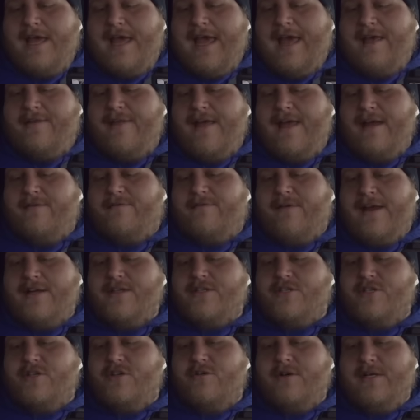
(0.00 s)
And then if I
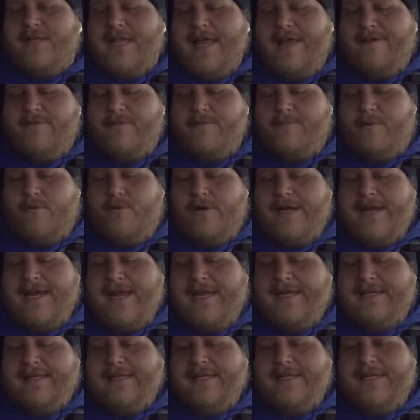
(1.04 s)
do
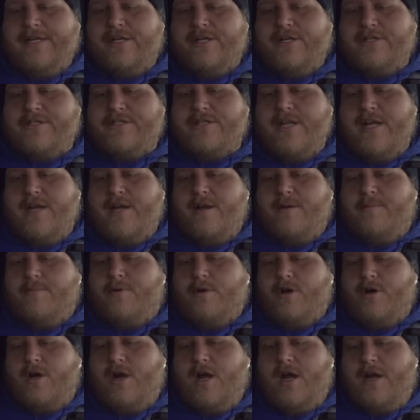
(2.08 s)
11.8 liters
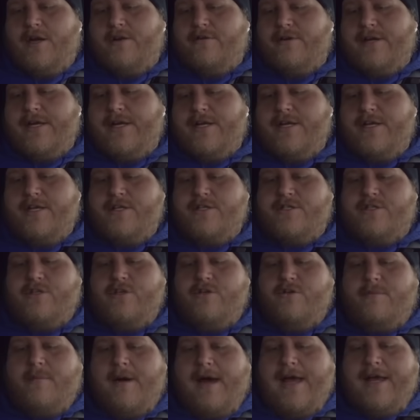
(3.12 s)
per 100
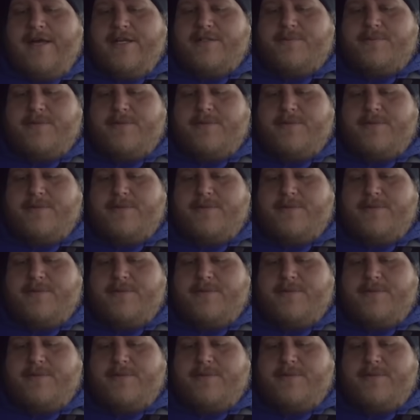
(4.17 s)
2 miles